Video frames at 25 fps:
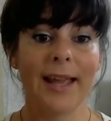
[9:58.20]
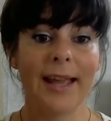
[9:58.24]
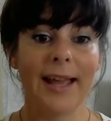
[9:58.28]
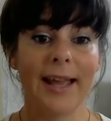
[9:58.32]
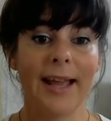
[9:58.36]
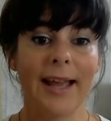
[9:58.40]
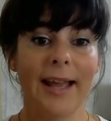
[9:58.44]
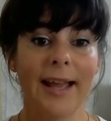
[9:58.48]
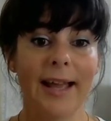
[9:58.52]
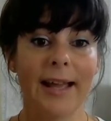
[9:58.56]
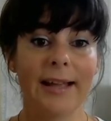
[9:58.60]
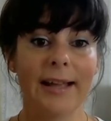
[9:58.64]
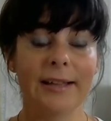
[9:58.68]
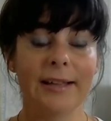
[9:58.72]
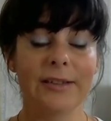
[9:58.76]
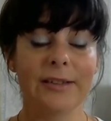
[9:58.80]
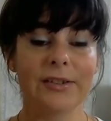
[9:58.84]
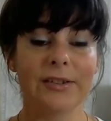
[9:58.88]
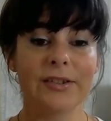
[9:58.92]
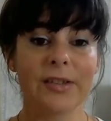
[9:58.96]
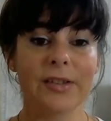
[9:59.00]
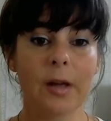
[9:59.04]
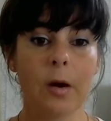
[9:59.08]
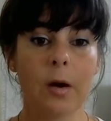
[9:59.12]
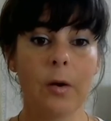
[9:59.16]
And
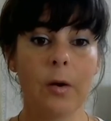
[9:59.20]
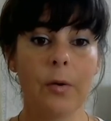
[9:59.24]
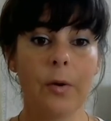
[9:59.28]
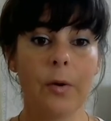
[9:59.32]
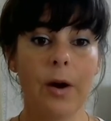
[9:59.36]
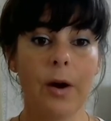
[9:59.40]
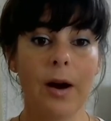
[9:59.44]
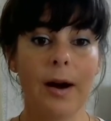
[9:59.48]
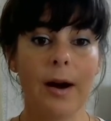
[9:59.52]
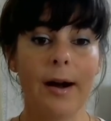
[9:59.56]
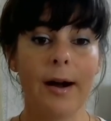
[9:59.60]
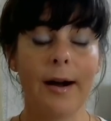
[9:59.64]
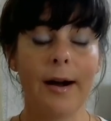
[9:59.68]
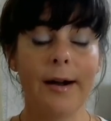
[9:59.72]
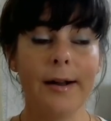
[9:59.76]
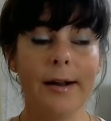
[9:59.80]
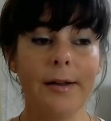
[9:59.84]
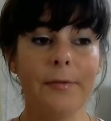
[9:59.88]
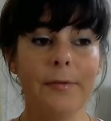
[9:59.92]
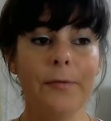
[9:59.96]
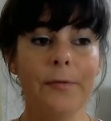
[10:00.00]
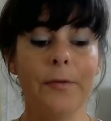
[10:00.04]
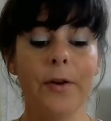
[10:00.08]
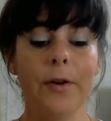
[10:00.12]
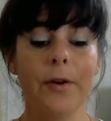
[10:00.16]
so I
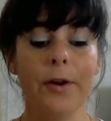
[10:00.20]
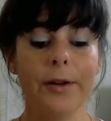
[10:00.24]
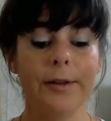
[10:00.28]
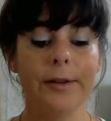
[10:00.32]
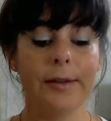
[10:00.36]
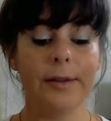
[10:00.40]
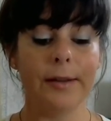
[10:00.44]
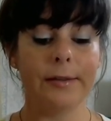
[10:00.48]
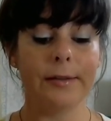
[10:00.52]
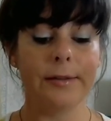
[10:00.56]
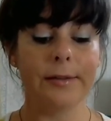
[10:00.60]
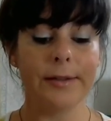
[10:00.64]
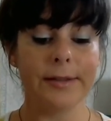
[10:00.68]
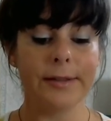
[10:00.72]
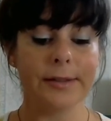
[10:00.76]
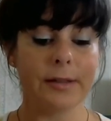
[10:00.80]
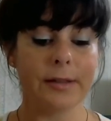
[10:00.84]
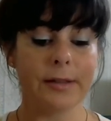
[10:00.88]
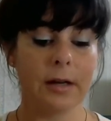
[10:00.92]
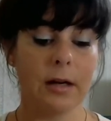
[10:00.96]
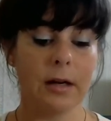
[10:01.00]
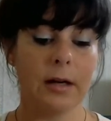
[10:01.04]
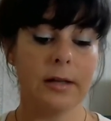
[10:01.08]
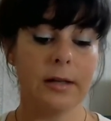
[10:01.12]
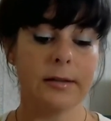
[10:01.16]
find that this
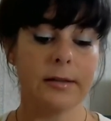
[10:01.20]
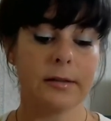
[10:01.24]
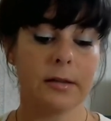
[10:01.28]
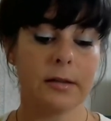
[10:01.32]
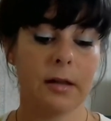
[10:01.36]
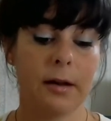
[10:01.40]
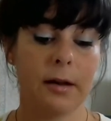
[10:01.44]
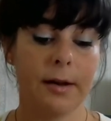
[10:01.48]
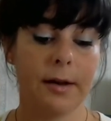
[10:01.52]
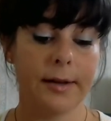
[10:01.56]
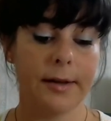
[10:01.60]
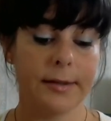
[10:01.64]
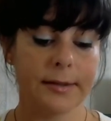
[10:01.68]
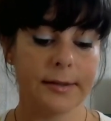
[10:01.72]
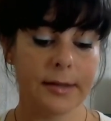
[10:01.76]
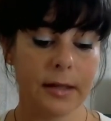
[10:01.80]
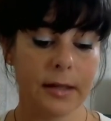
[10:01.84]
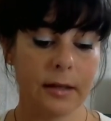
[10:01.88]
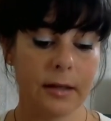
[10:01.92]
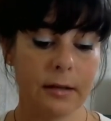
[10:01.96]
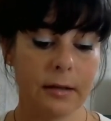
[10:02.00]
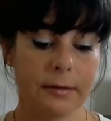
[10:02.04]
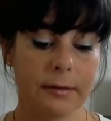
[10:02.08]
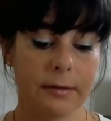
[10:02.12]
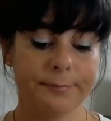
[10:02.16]
card ties
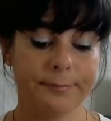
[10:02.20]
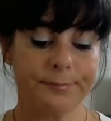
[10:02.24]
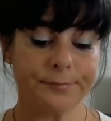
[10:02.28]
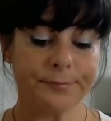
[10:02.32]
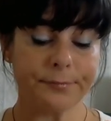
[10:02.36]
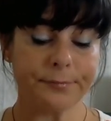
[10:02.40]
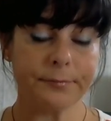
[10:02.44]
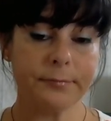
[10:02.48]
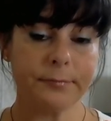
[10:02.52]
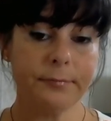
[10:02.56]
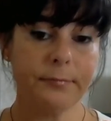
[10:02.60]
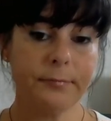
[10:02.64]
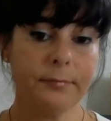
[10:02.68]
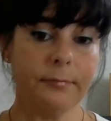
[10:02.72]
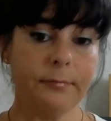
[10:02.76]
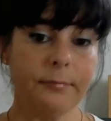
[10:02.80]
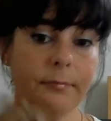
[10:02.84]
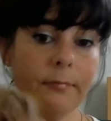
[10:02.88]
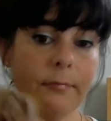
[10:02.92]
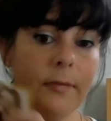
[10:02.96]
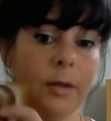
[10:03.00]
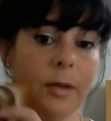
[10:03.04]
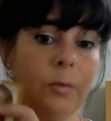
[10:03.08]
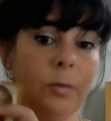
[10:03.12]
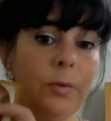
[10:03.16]
in
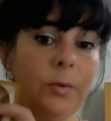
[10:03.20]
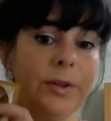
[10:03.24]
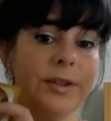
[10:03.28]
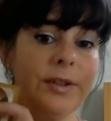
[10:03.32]
with